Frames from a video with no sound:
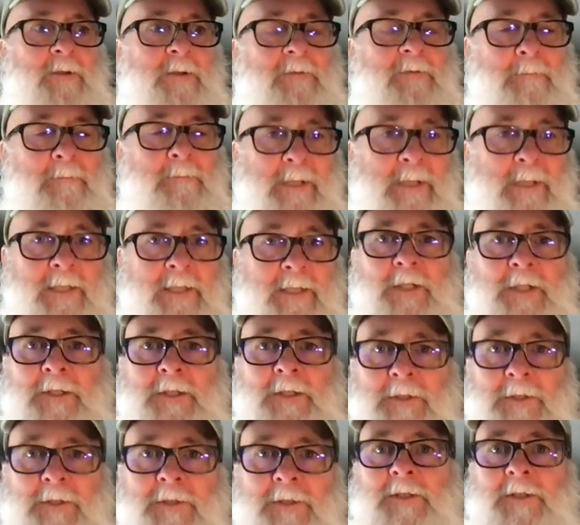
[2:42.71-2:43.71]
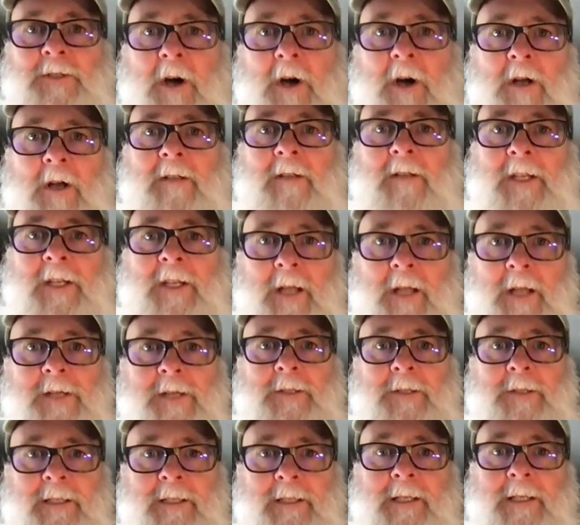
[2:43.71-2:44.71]
for me to deduce all of the
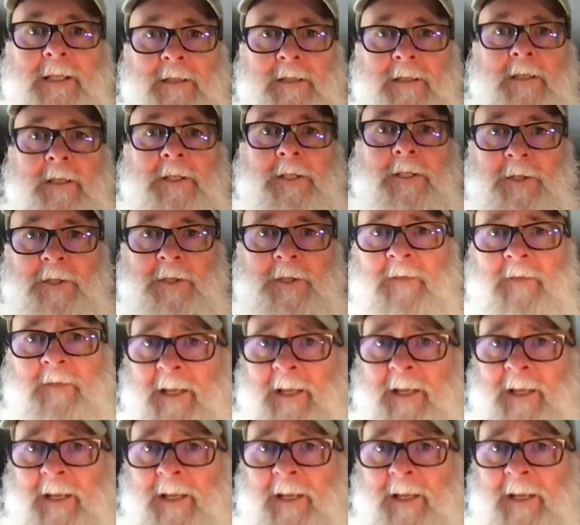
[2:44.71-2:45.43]
logically necessary truth